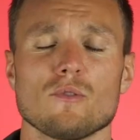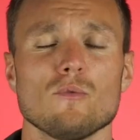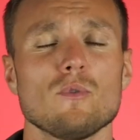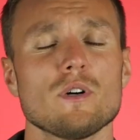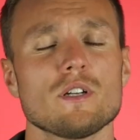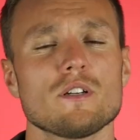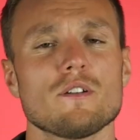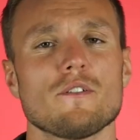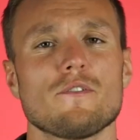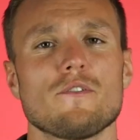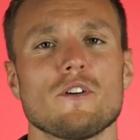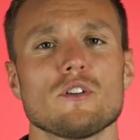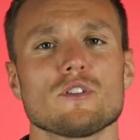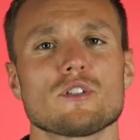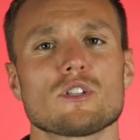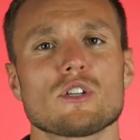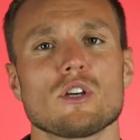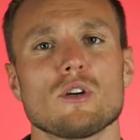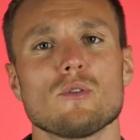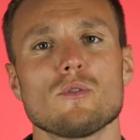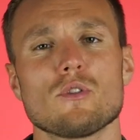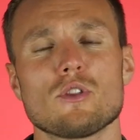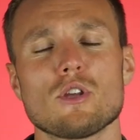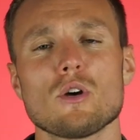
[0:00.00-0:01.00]
Wonderful,
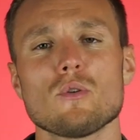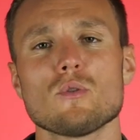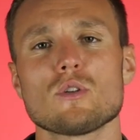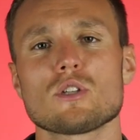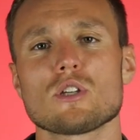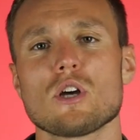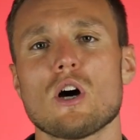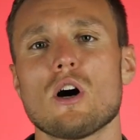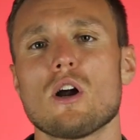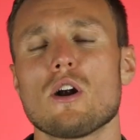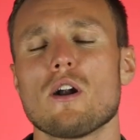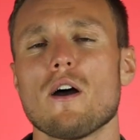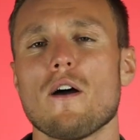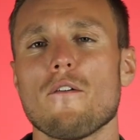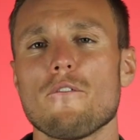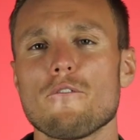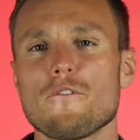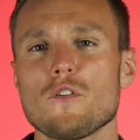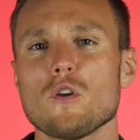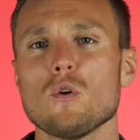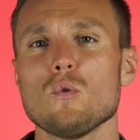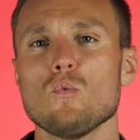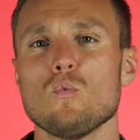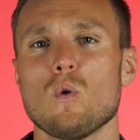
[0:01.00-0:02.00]
so those are a
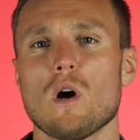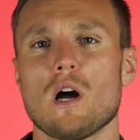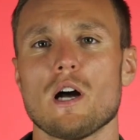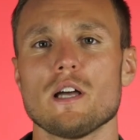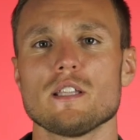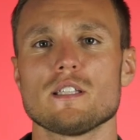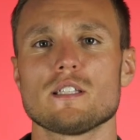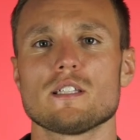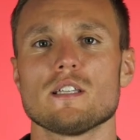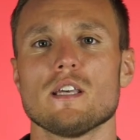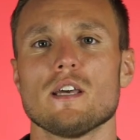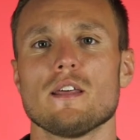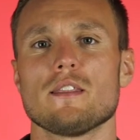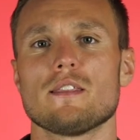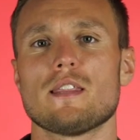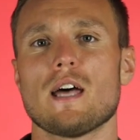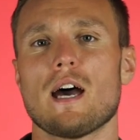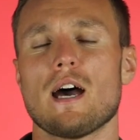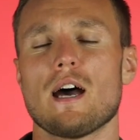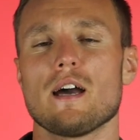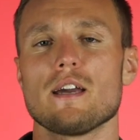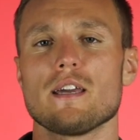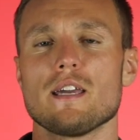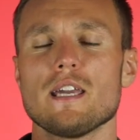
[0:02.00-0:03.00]
few words
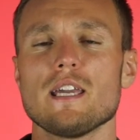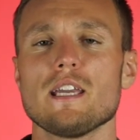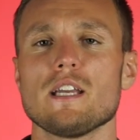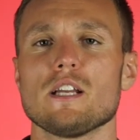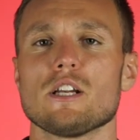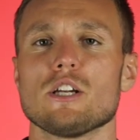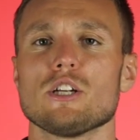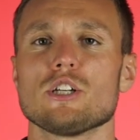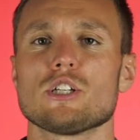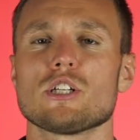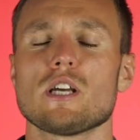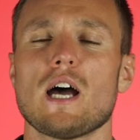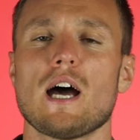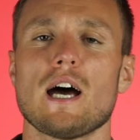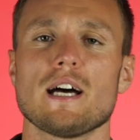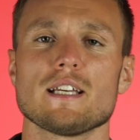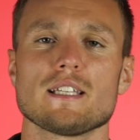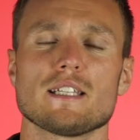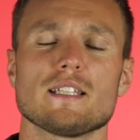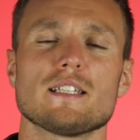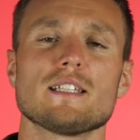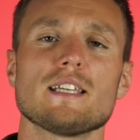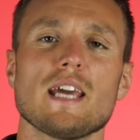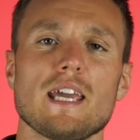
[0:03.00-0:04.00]
that English
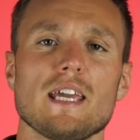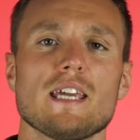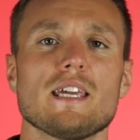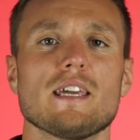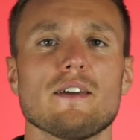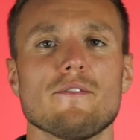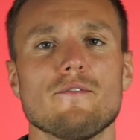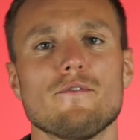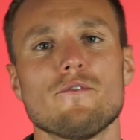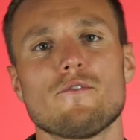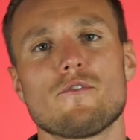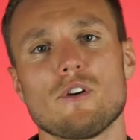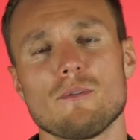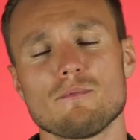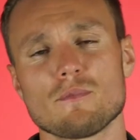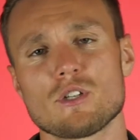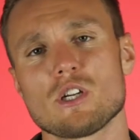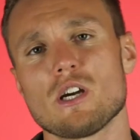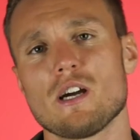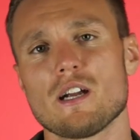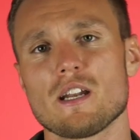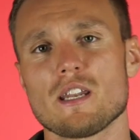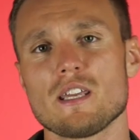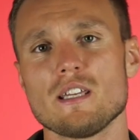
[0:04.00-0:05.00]
has taken from
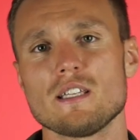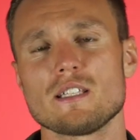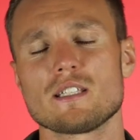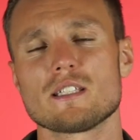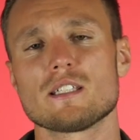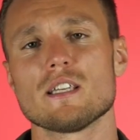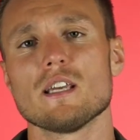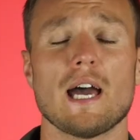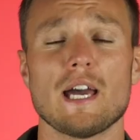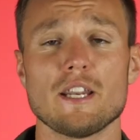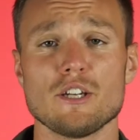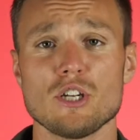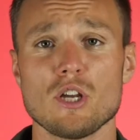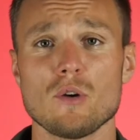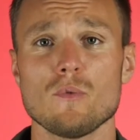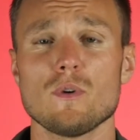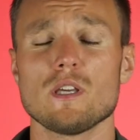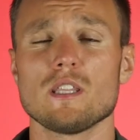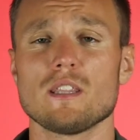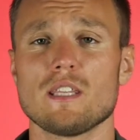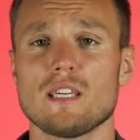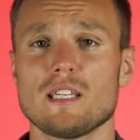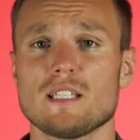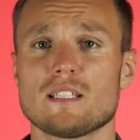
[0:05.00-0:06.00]
Chinese. And
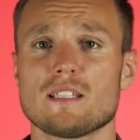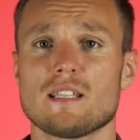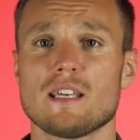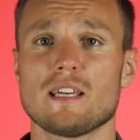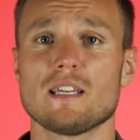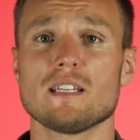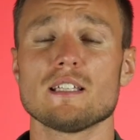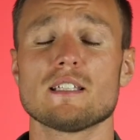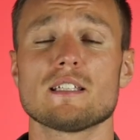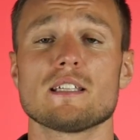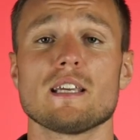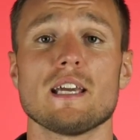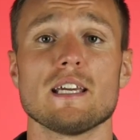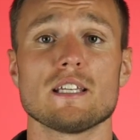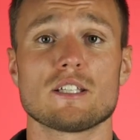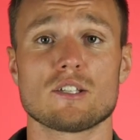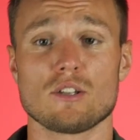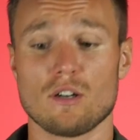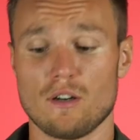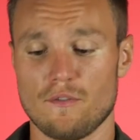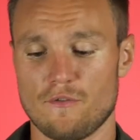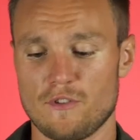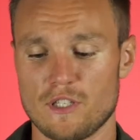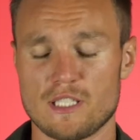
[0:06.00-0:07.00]
knowing these things
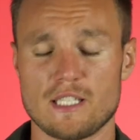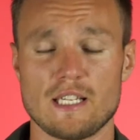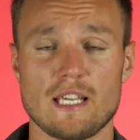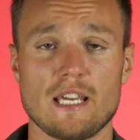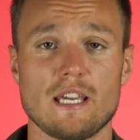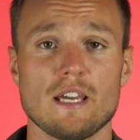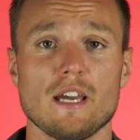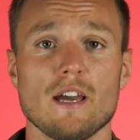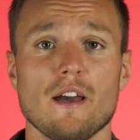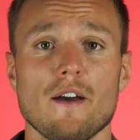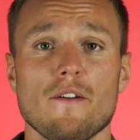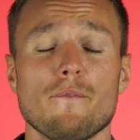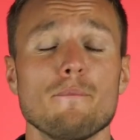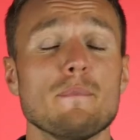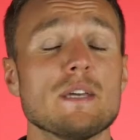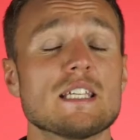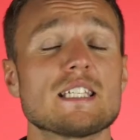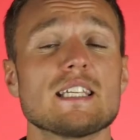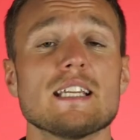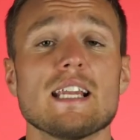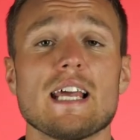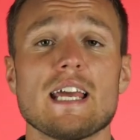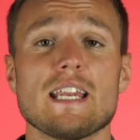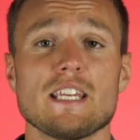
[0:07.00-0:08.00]
is obviously
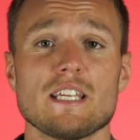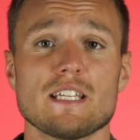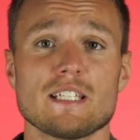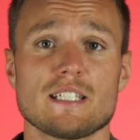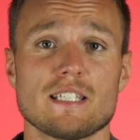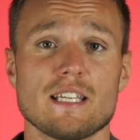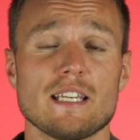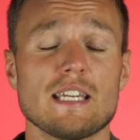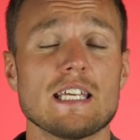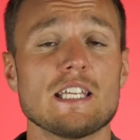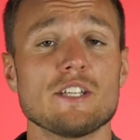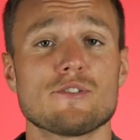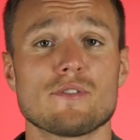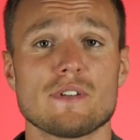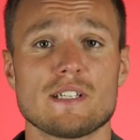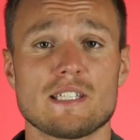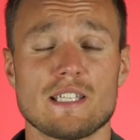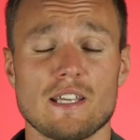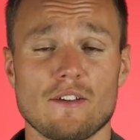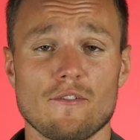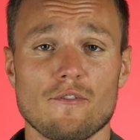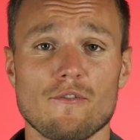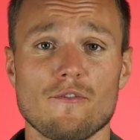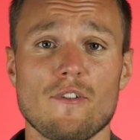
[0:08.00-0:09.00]
miscellaneous and
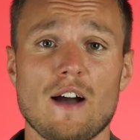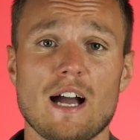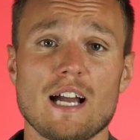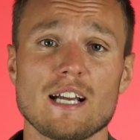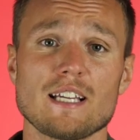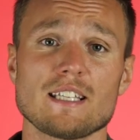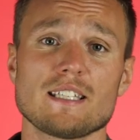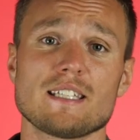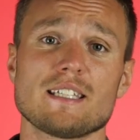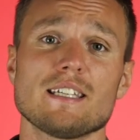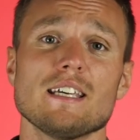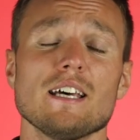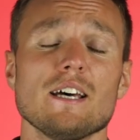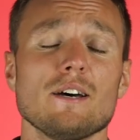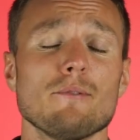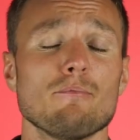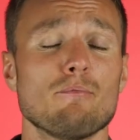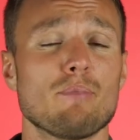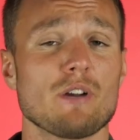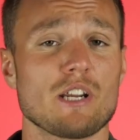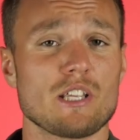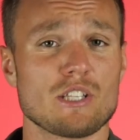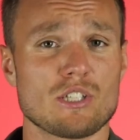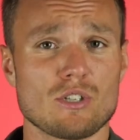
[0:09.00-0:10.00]
interesting facts,
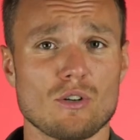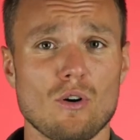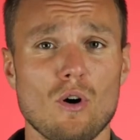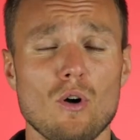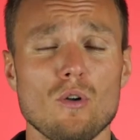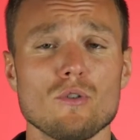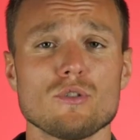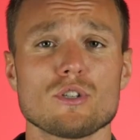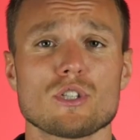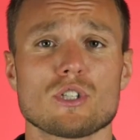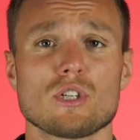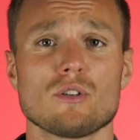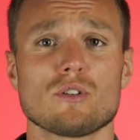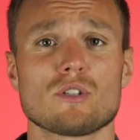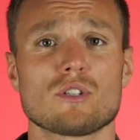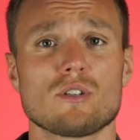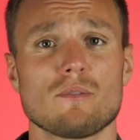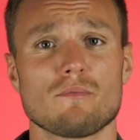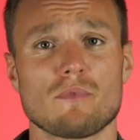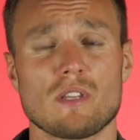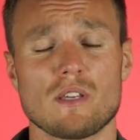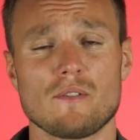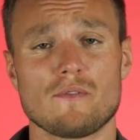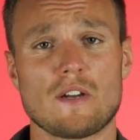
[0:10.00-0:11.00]
but it's also
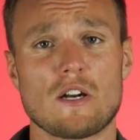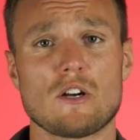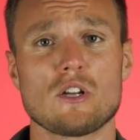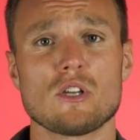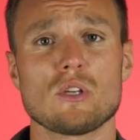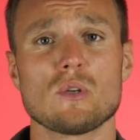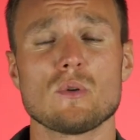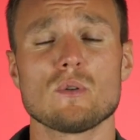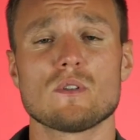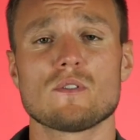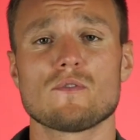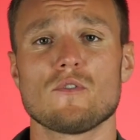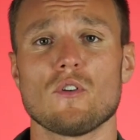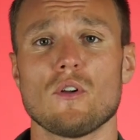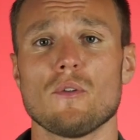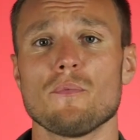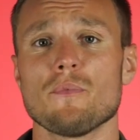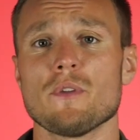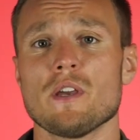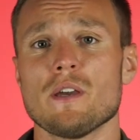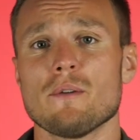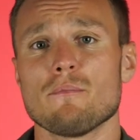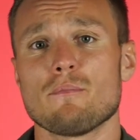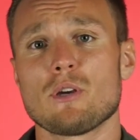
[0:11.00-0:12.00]
something very
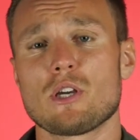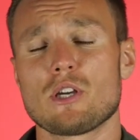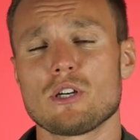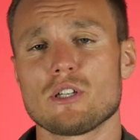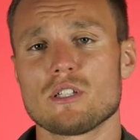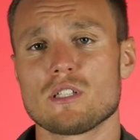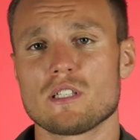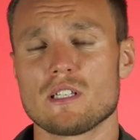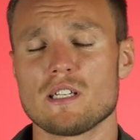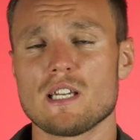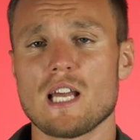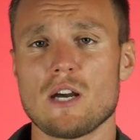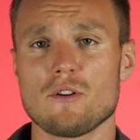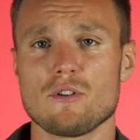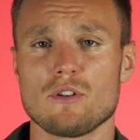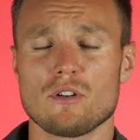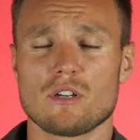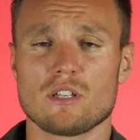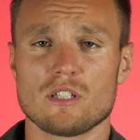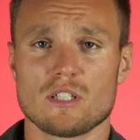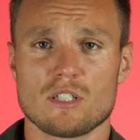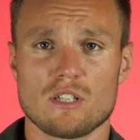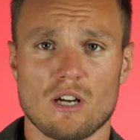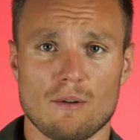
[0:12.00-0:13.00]
useful because now you
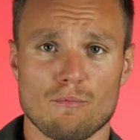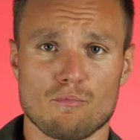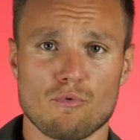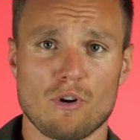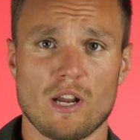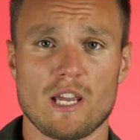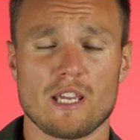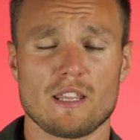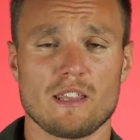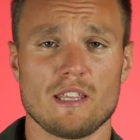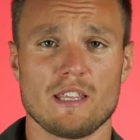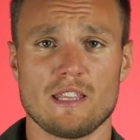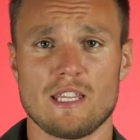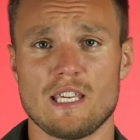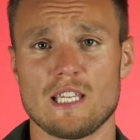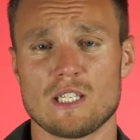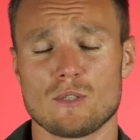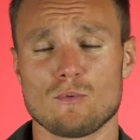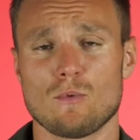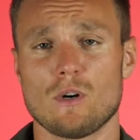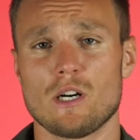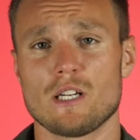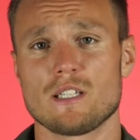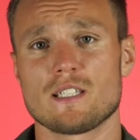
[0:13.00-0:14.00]
can start breaking
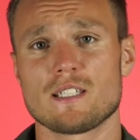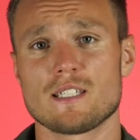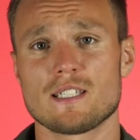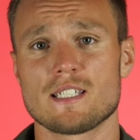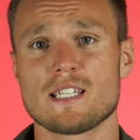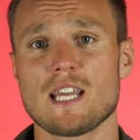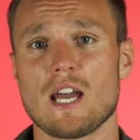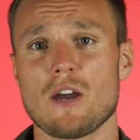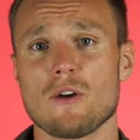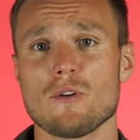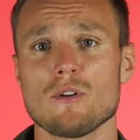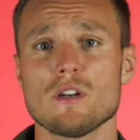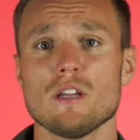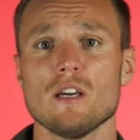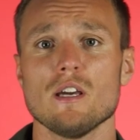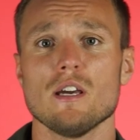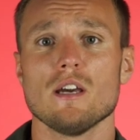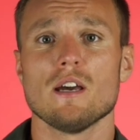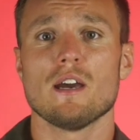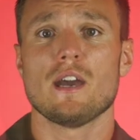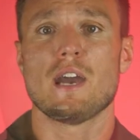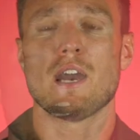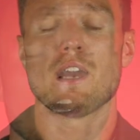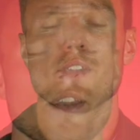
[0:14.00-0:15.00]
these words down,
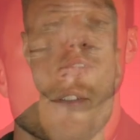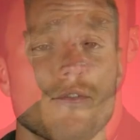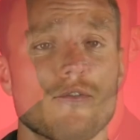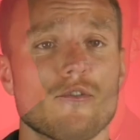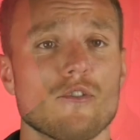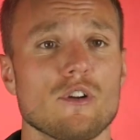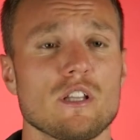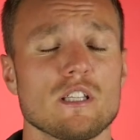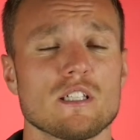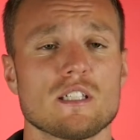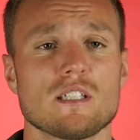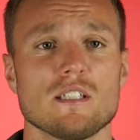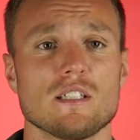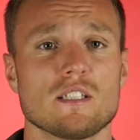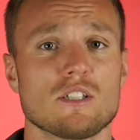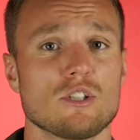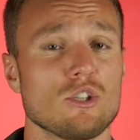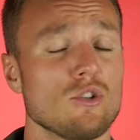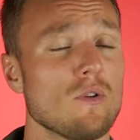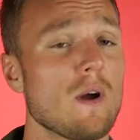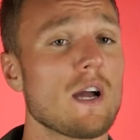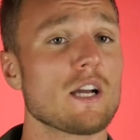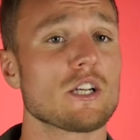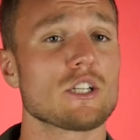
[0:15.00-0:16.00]
and for
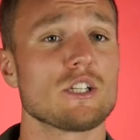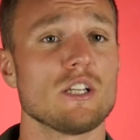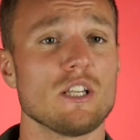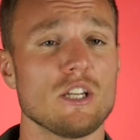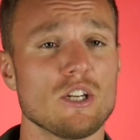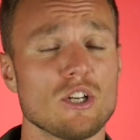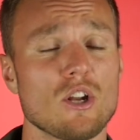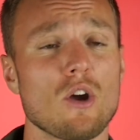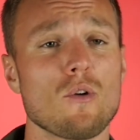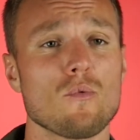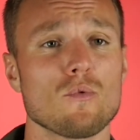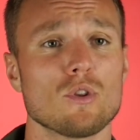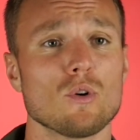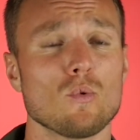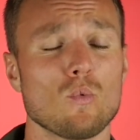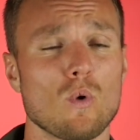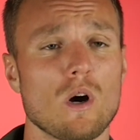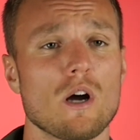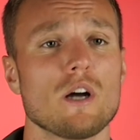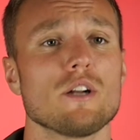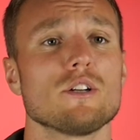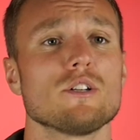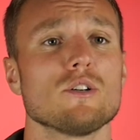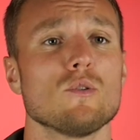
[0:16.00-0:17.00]
instance, you actually know the
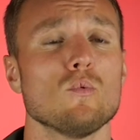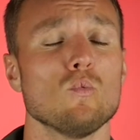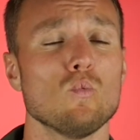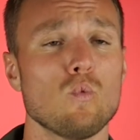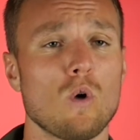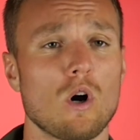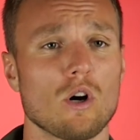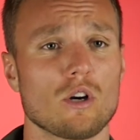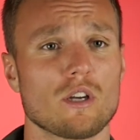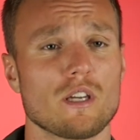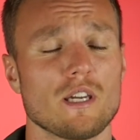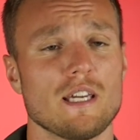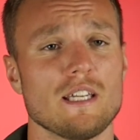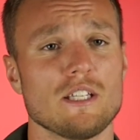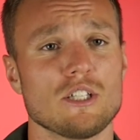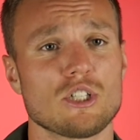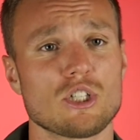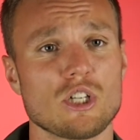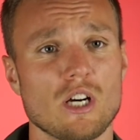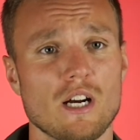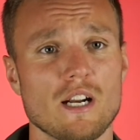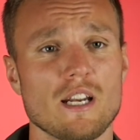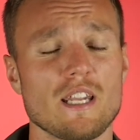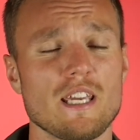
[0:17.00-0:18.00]
word wok in
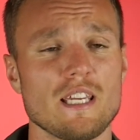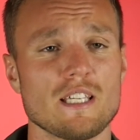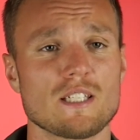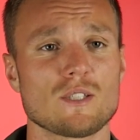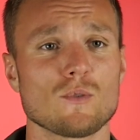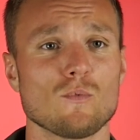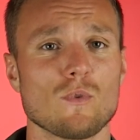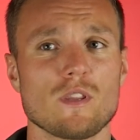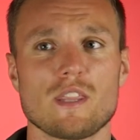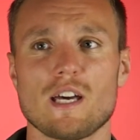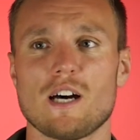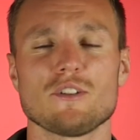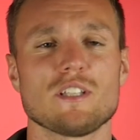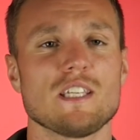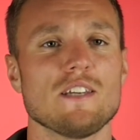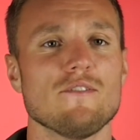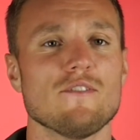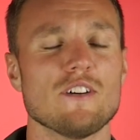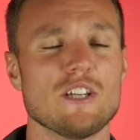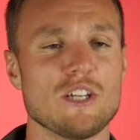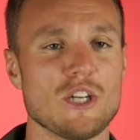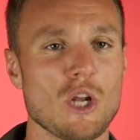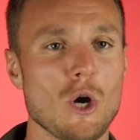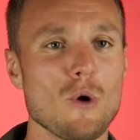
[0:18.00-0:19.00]
Chinese without
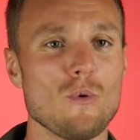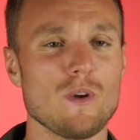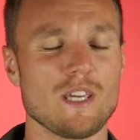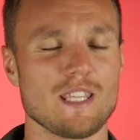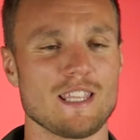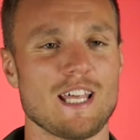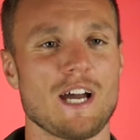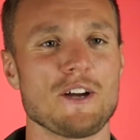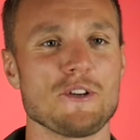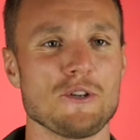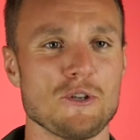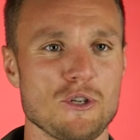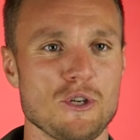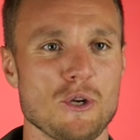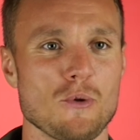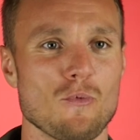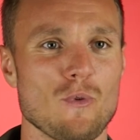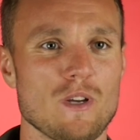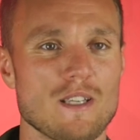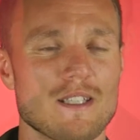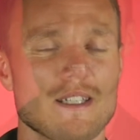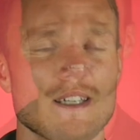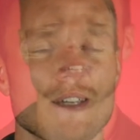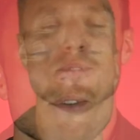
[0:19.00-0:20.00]
even knowing that you
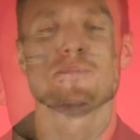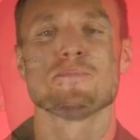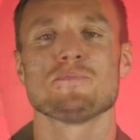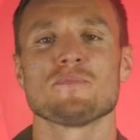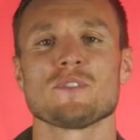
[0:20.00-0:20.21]
knew it.